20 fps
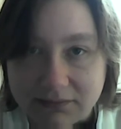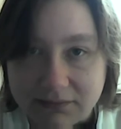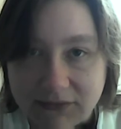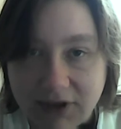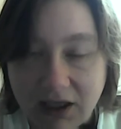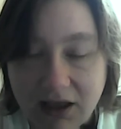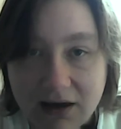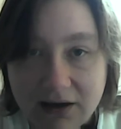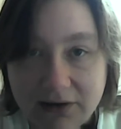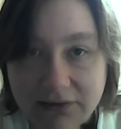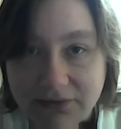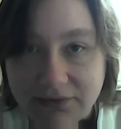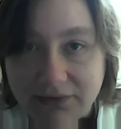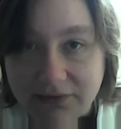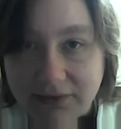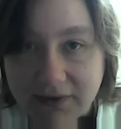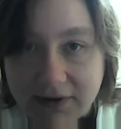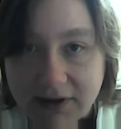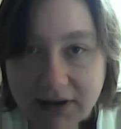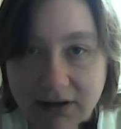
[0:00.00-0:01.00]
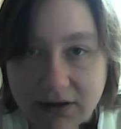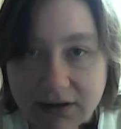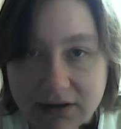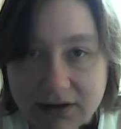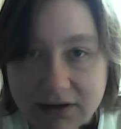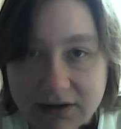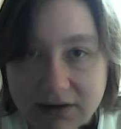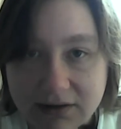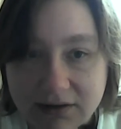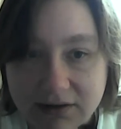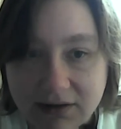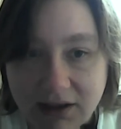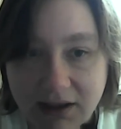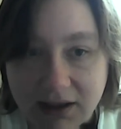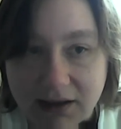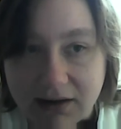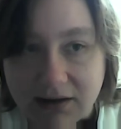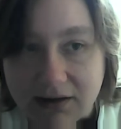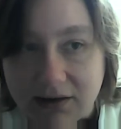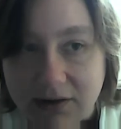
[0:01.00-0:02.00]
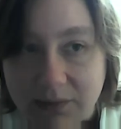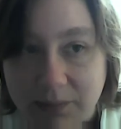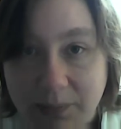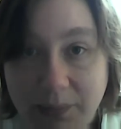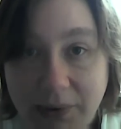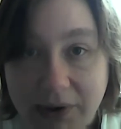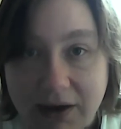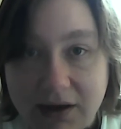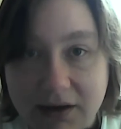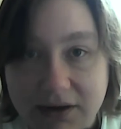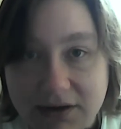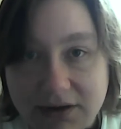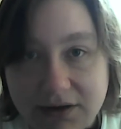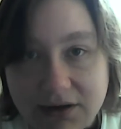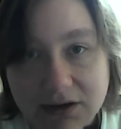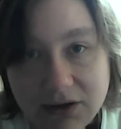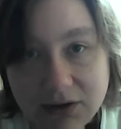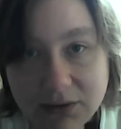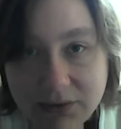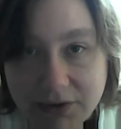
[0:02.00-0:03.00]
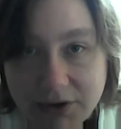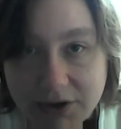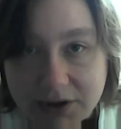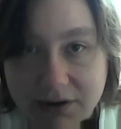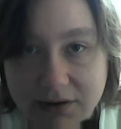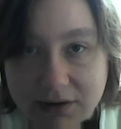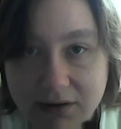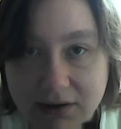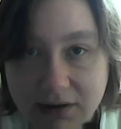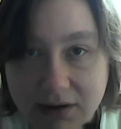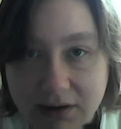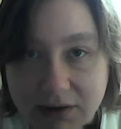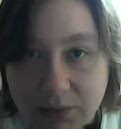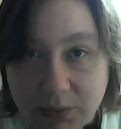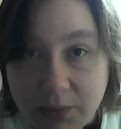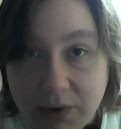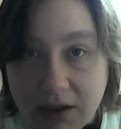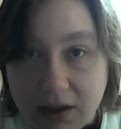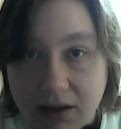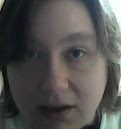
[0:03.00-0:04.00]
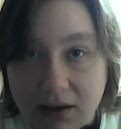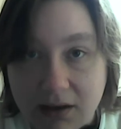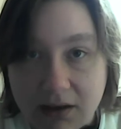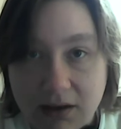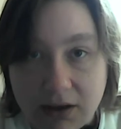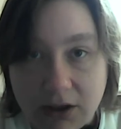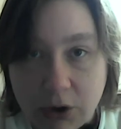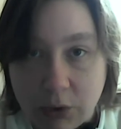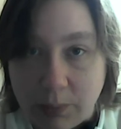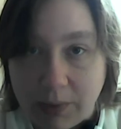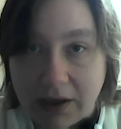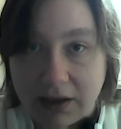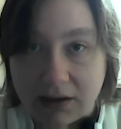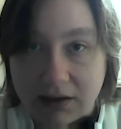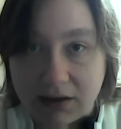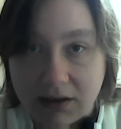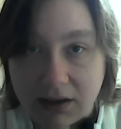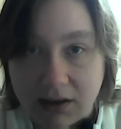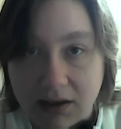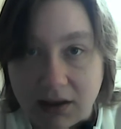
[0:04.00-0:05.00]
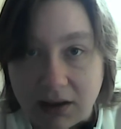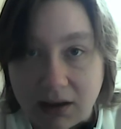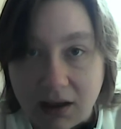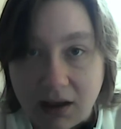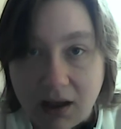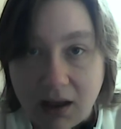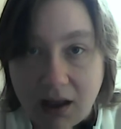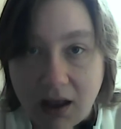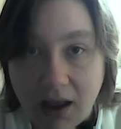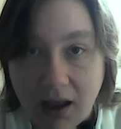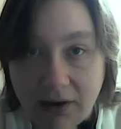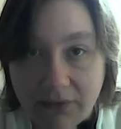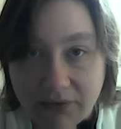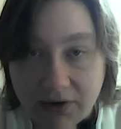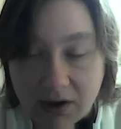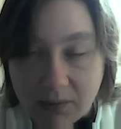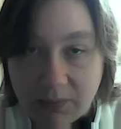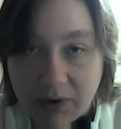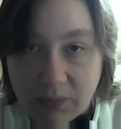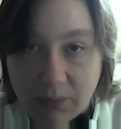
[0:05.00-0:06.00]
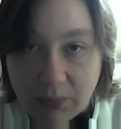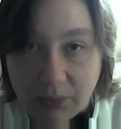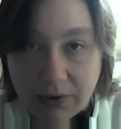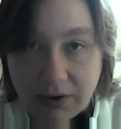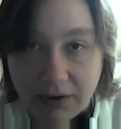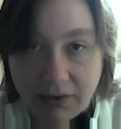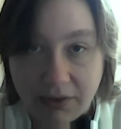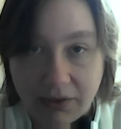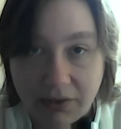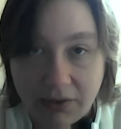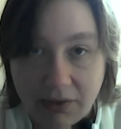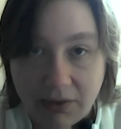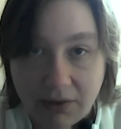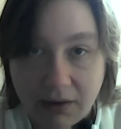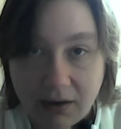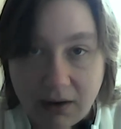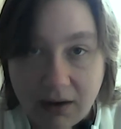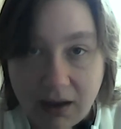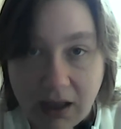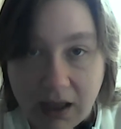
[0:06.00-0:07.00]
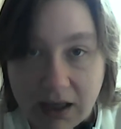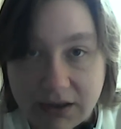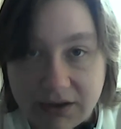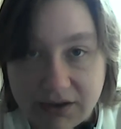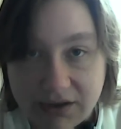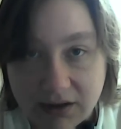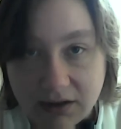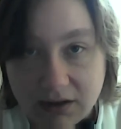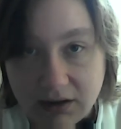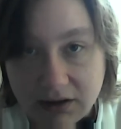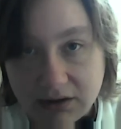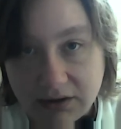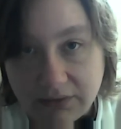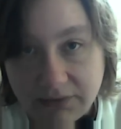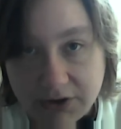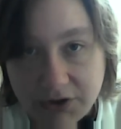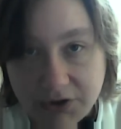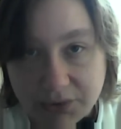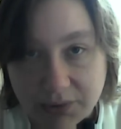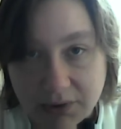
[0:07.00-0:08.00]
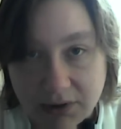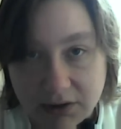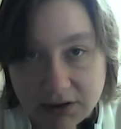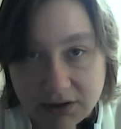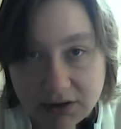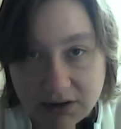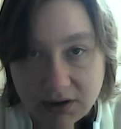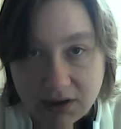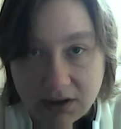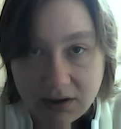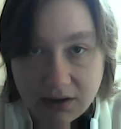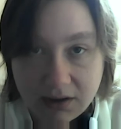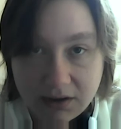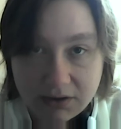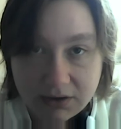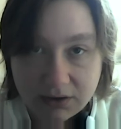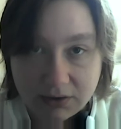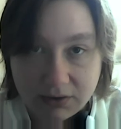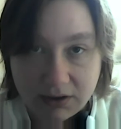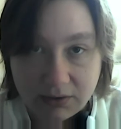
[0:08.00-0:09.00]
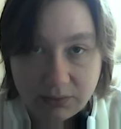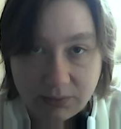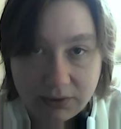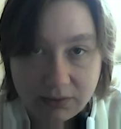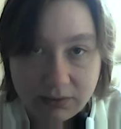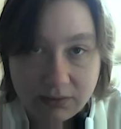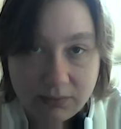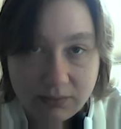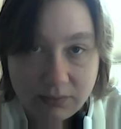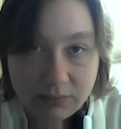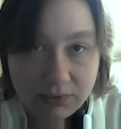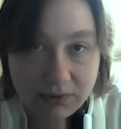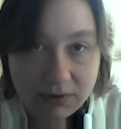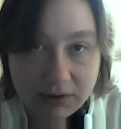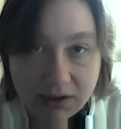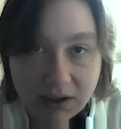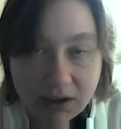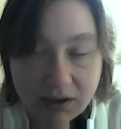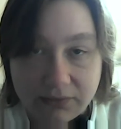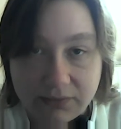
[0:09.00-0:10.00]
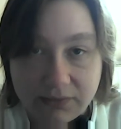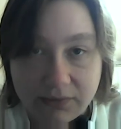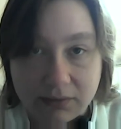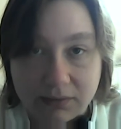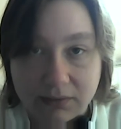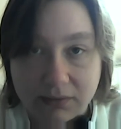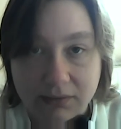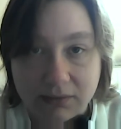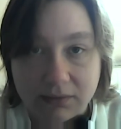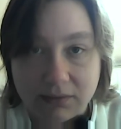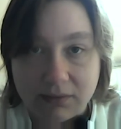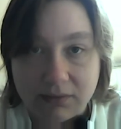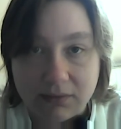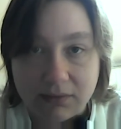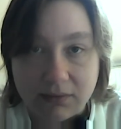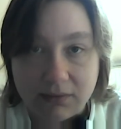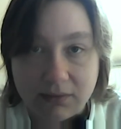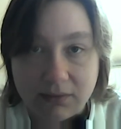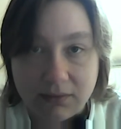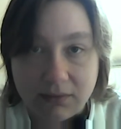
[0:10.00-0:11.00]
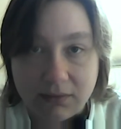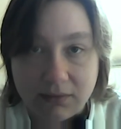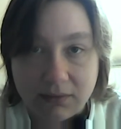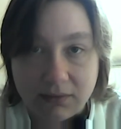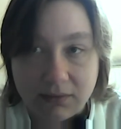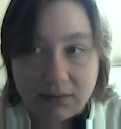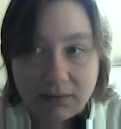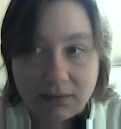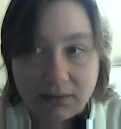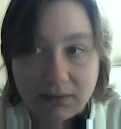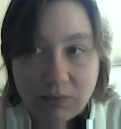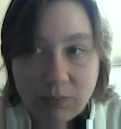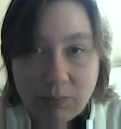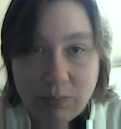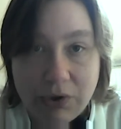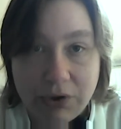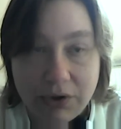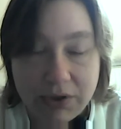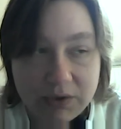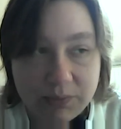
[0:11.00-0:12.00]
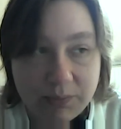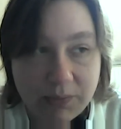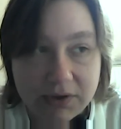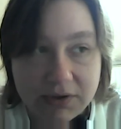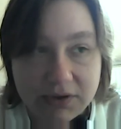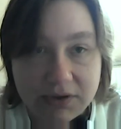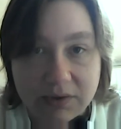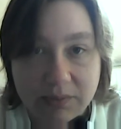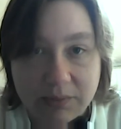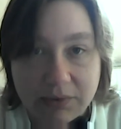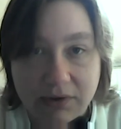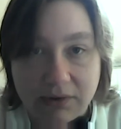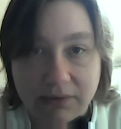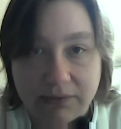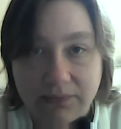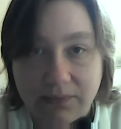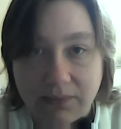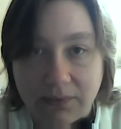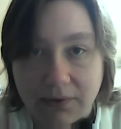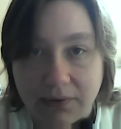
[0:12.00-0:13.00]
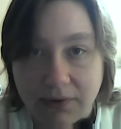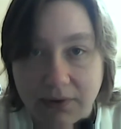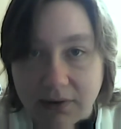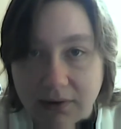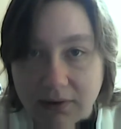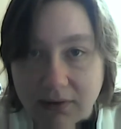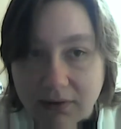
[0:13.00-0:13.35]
Love is like the biggest illusion that we, humanity, have come up with as single individuals, so that we wouldn't have to be responsible for